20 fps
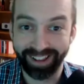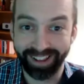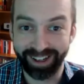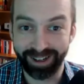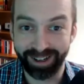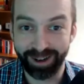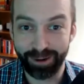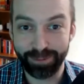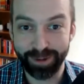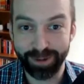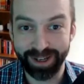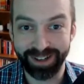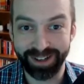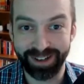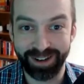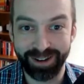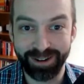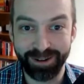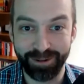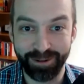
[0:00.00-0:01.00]
Like nobody
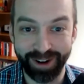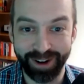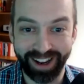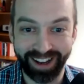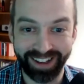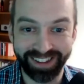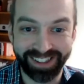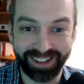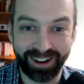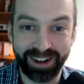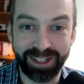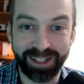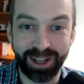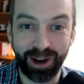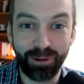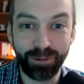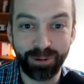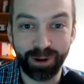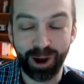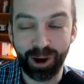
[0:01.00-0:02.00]
knew. And so I
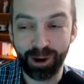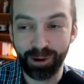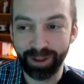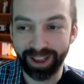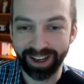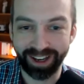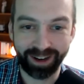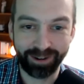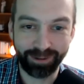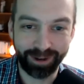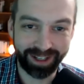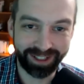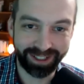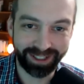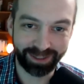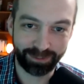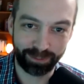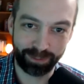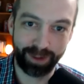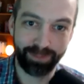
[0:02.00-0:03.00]
don't know, like, I don't want to
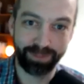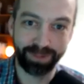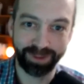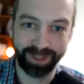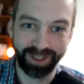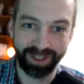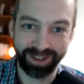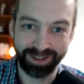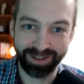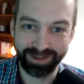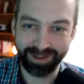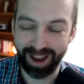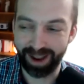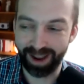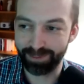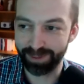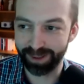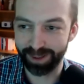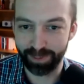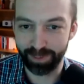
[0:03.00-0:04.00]
just represent
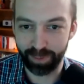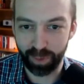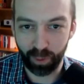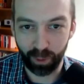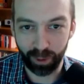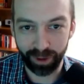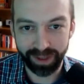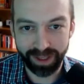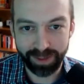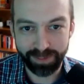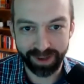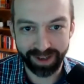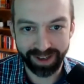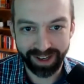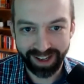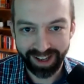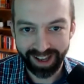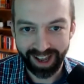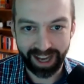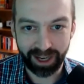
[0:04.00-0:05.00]
Amazon poorly, but
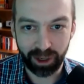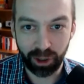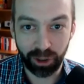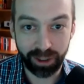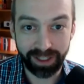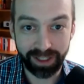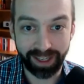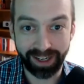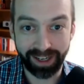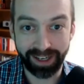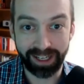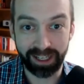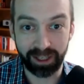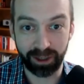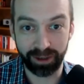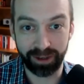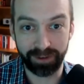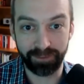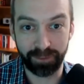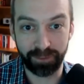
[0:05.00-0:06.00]
I couldn't get any
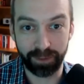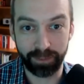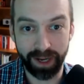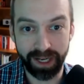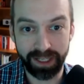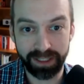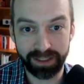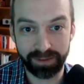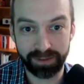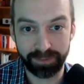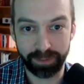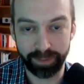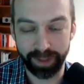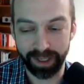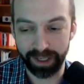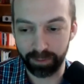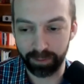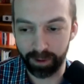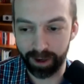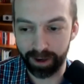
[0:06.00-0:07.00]
good information from
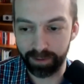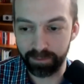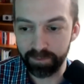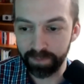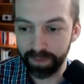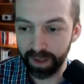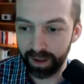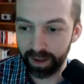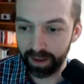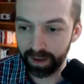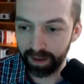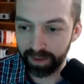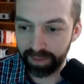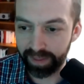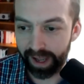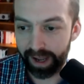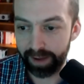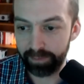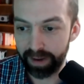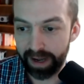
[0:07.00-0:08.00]
anyone.
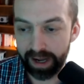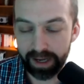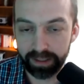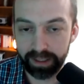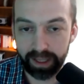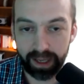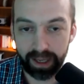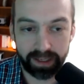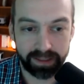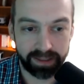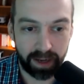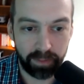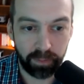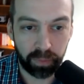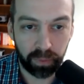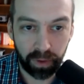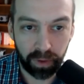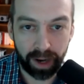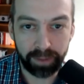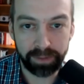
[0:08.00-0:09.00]
That podcast, I'm
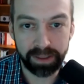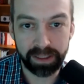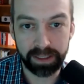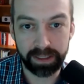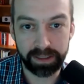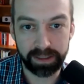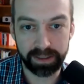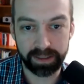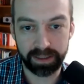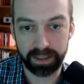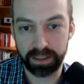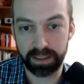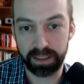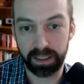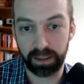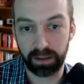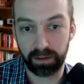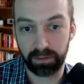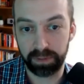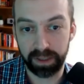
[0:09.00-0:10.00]
probably going to
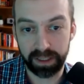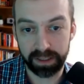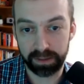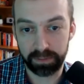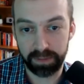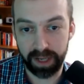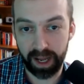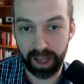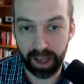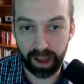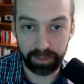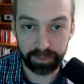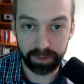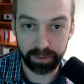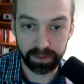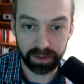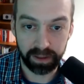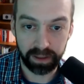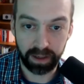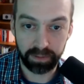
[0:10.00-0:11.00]
discontinue because I'm not happy
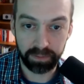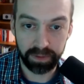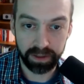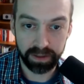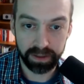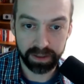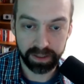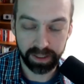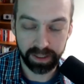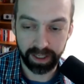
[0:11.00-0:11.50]
with the numbers.